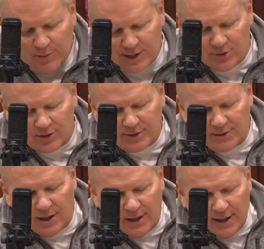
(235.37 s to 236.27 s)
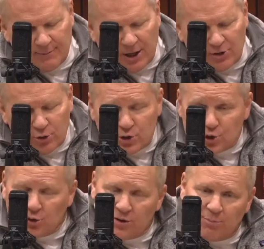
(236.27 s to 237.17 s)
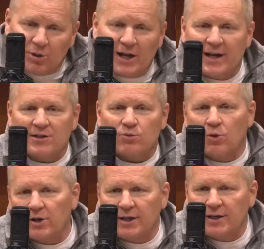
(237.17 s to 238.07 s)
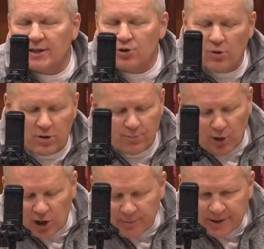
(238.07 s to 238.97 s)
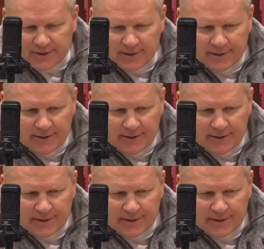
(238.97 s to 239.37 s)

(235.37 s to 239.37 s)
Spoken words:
metrics are to ensure the plan is working in your department.